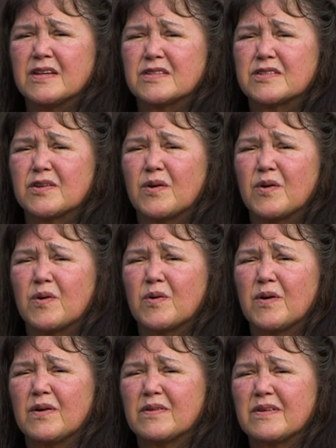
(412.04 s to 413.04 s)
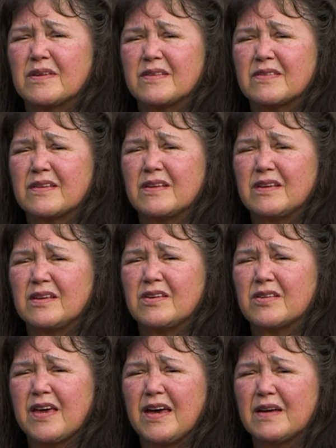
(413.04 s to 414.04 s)
So
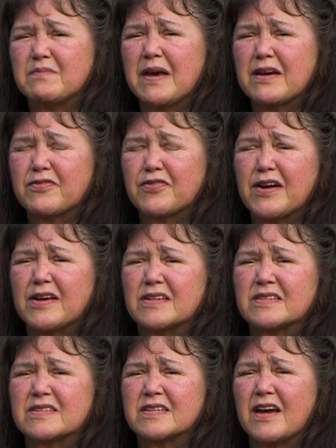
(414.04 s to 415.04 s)
you can't make friends.